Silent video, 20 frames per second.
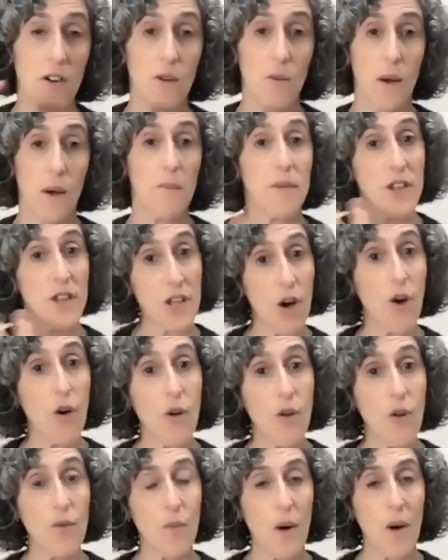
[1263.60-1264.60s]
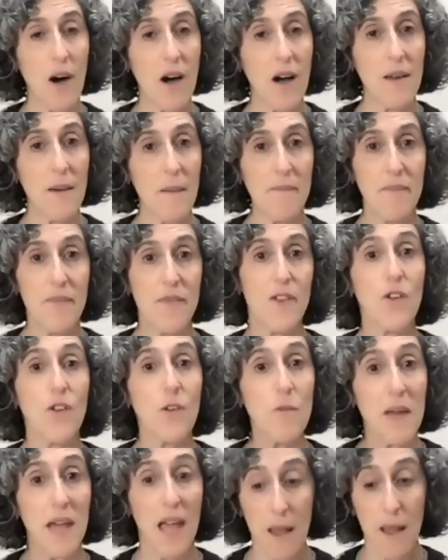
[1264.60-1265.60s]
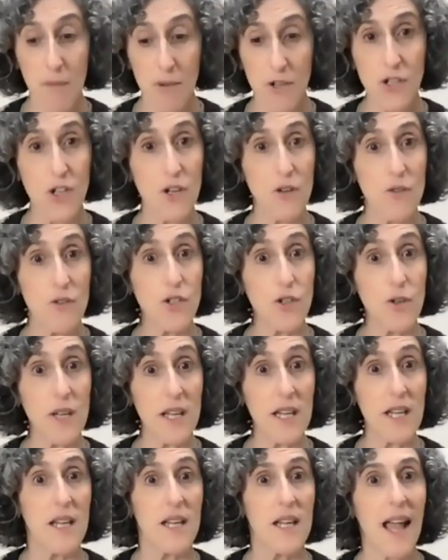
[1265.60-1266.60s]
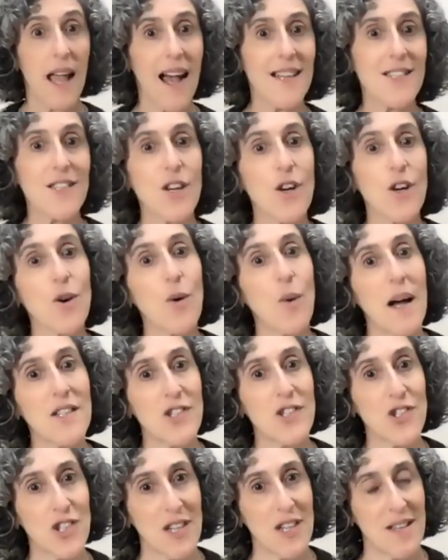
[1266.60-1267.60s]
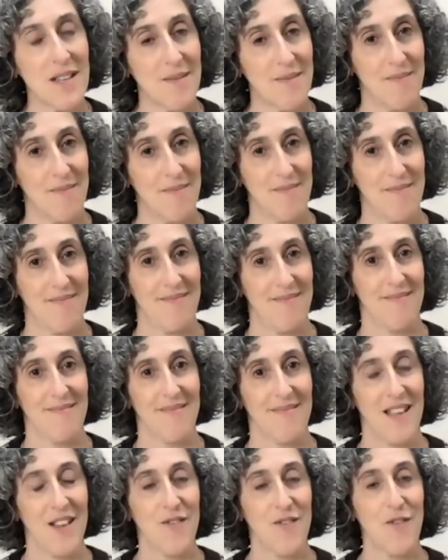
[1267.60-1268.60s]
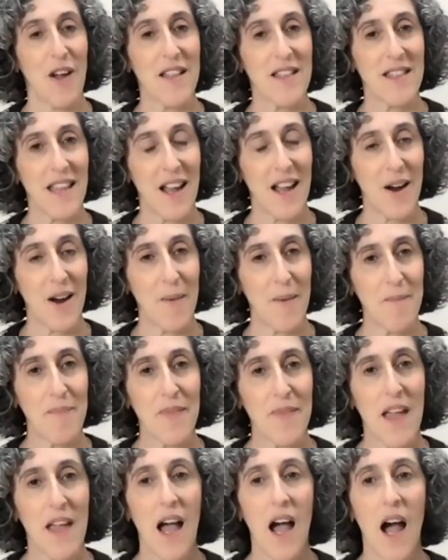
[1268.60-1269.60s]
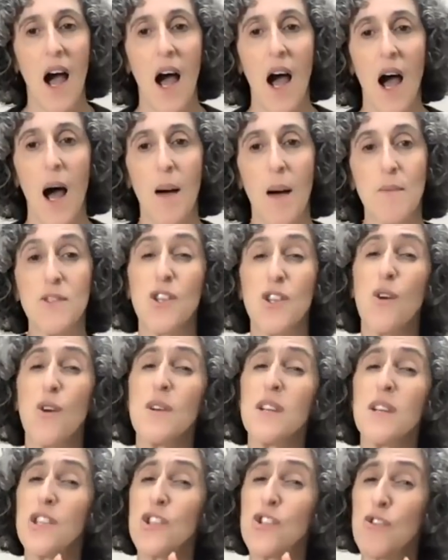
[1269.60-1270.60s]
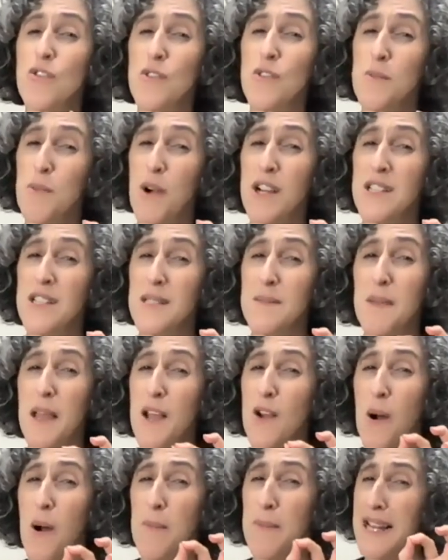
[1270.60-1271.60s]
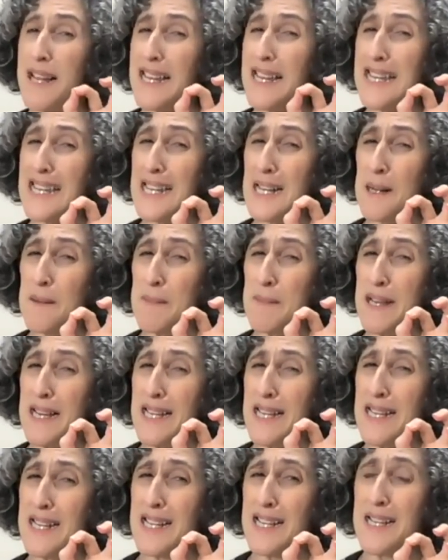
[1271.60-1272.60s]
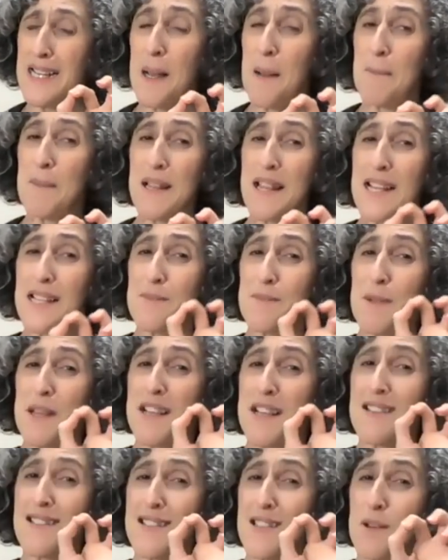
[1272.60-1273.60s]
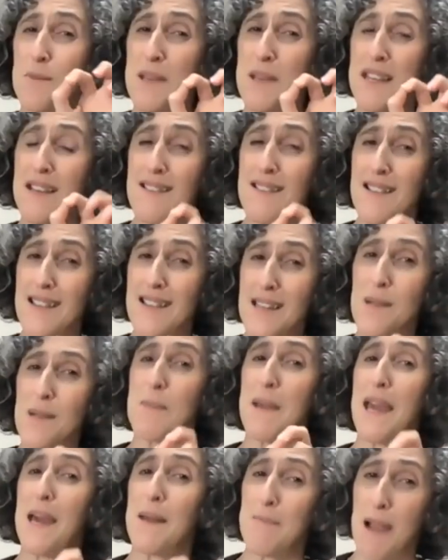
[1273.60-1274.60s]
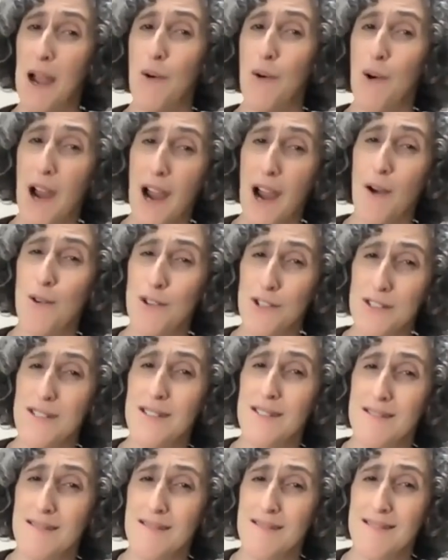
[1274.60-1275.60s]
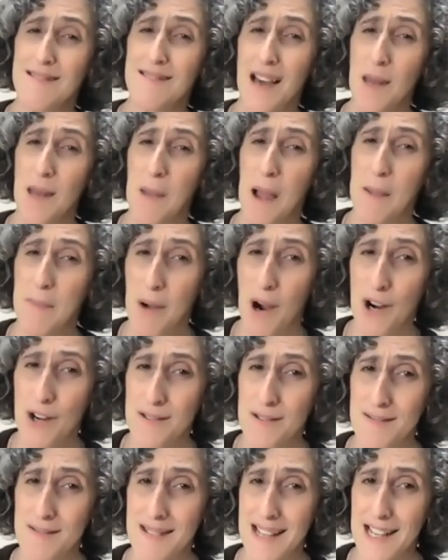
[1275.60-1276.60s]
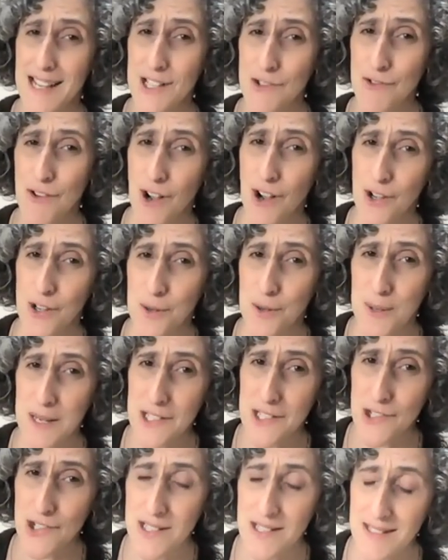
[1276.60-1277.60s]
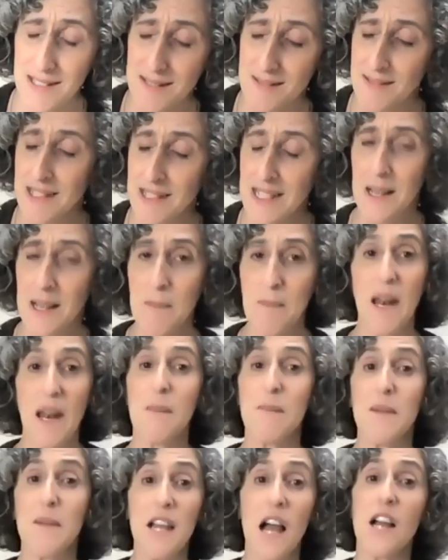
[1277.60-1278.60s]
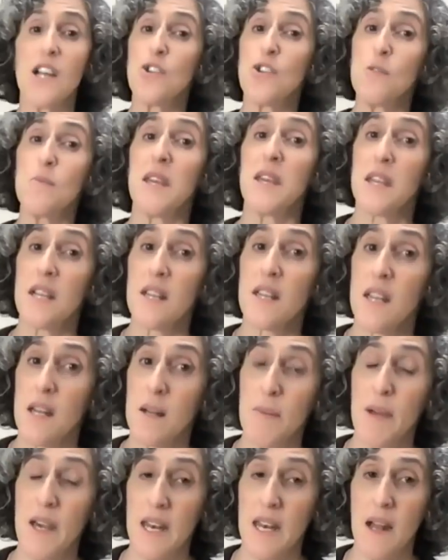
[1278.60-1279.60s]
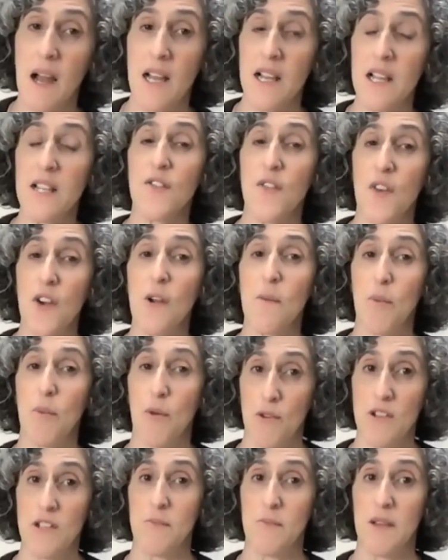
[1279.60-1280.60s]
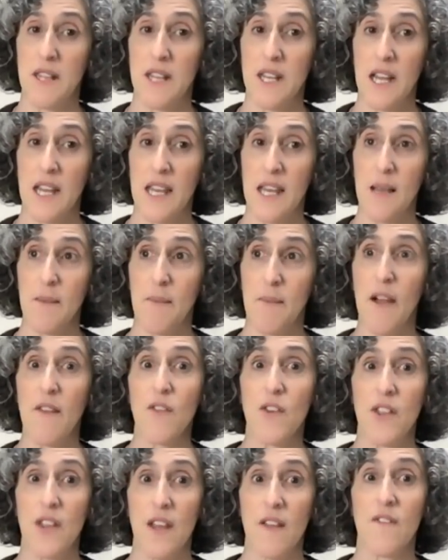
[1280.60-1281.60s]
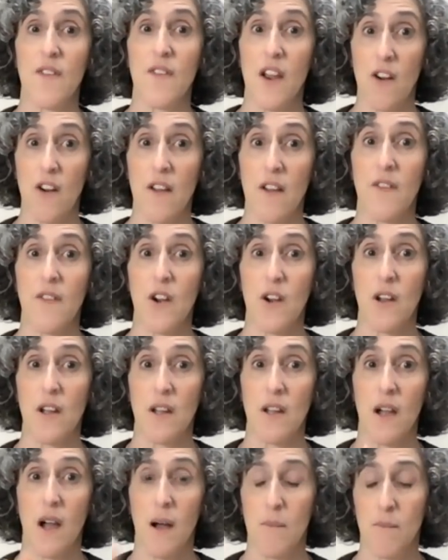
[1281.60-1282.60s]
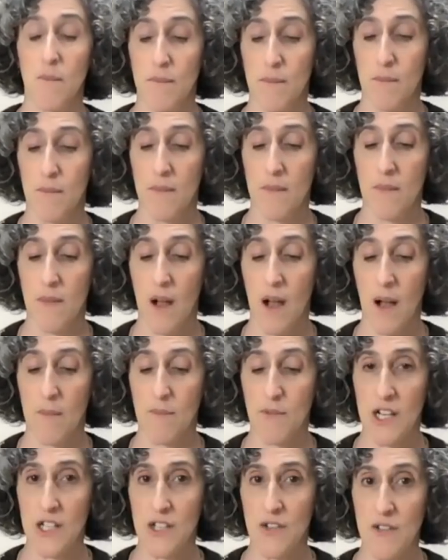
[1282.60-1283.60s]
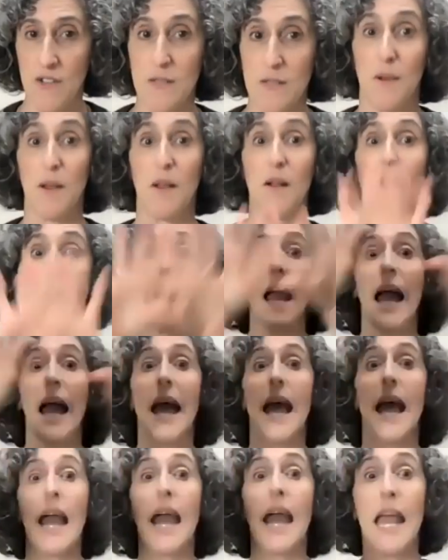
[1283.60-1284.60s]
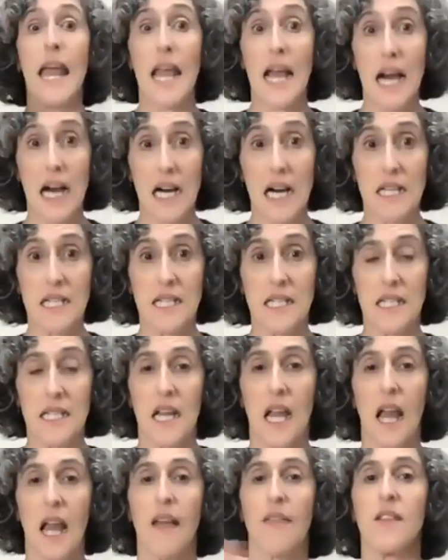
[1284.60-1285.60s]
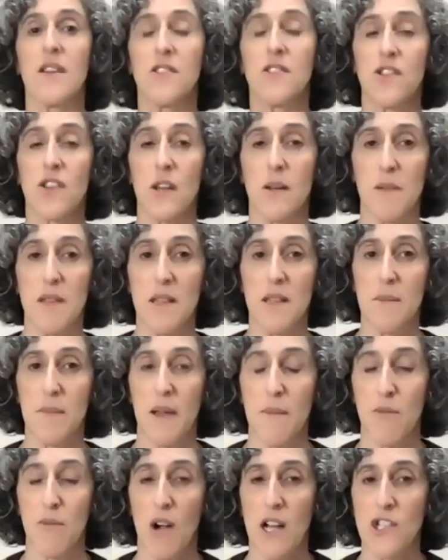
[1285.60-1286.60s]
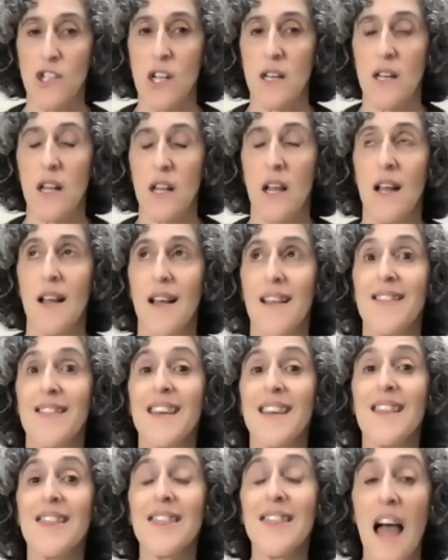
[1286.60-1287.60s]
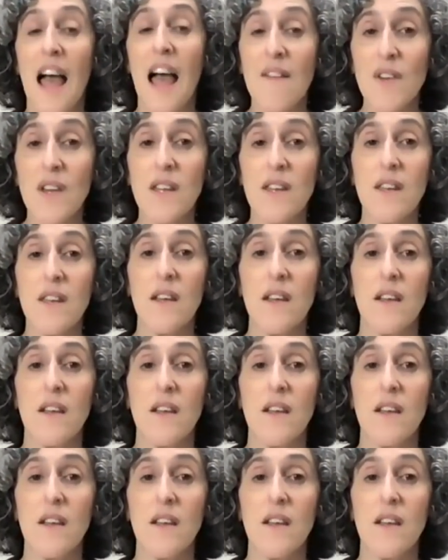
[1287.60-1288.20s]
one, but the old one, you'll be able to ask a question right there. So it's true the prices may go up a little bit, but that's because there'll be little manpower hours on my part answering all your questions. But I do mean a little bit. It's very important to me that I keep everything very, very price reasonable. And this is going to be the big project, the 11